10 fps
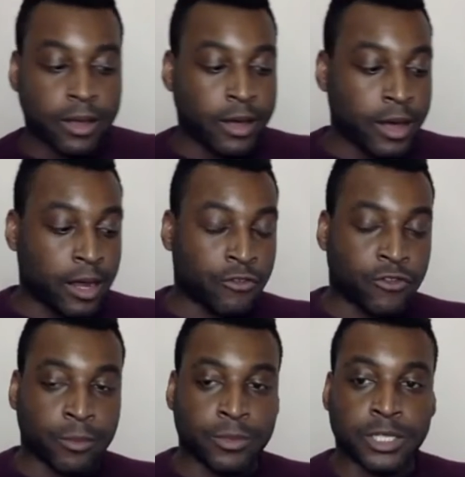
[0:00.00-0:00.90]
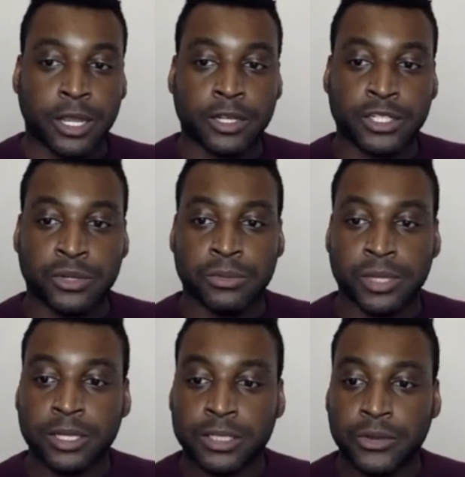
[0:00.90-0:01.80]
algorithm change, you
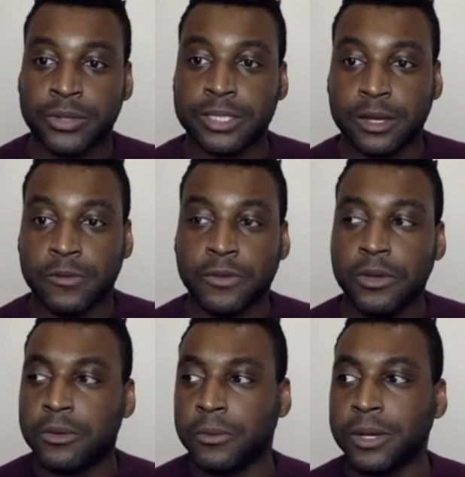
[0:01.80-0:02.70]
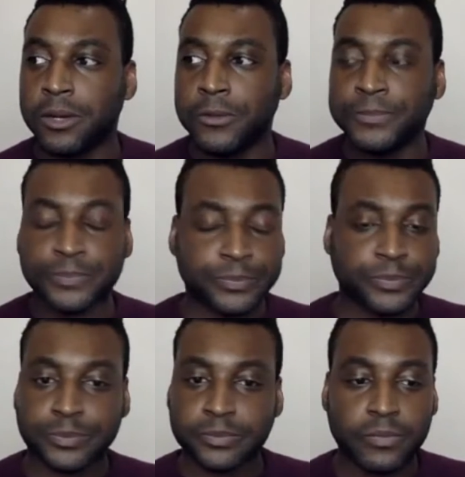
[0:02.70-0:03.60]
think to yourself, well,
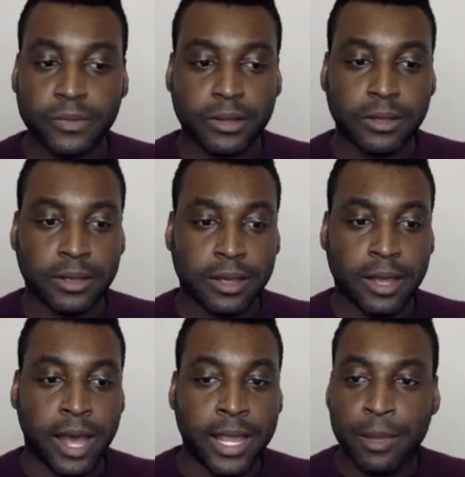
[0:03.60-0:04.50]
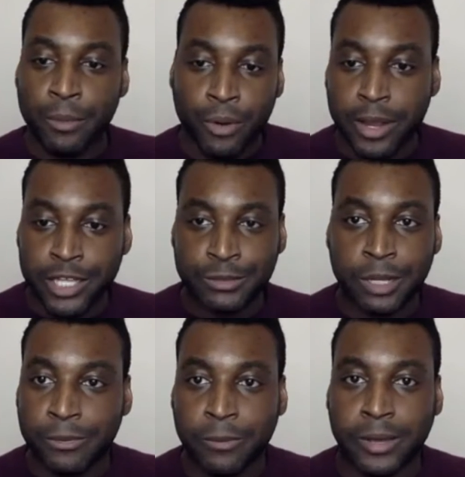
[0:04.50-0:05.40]
I get more engagement
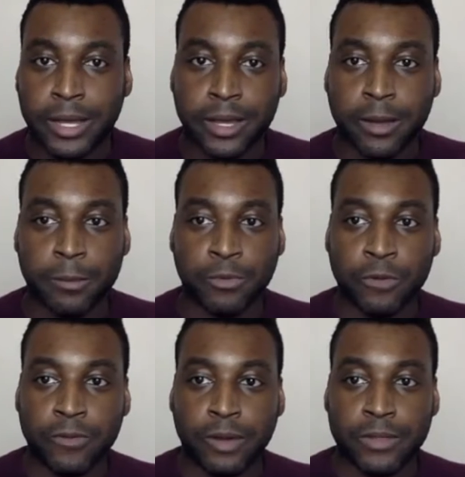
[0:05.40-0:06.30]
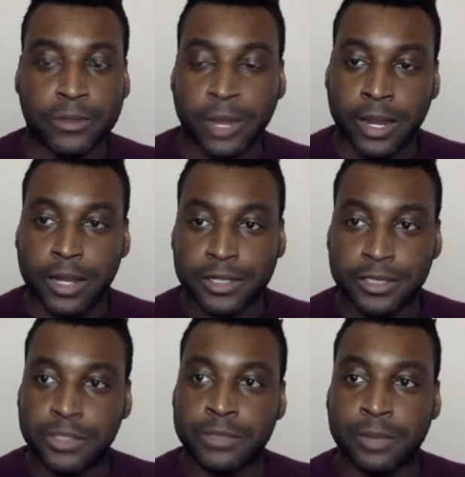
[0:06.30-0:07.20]
up on my profile, so why can't I just
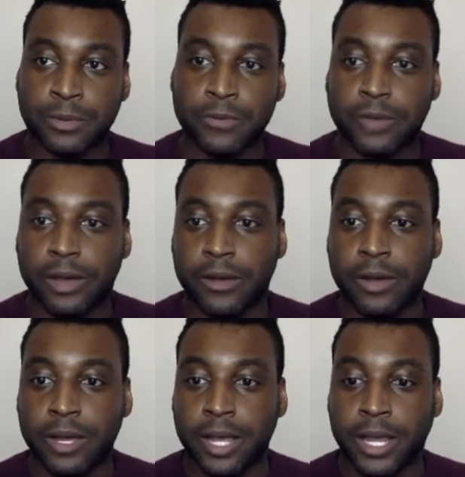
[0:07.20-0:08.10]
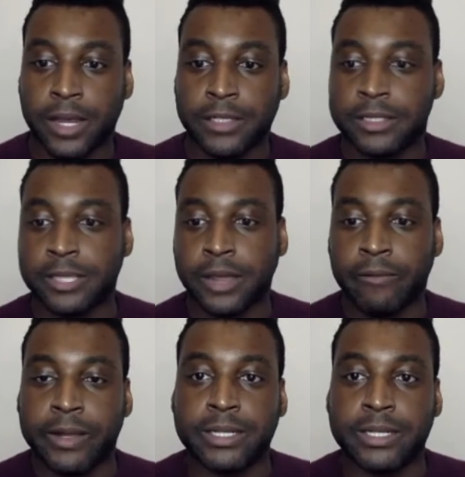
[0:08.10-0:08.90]
use my profile and just kind of like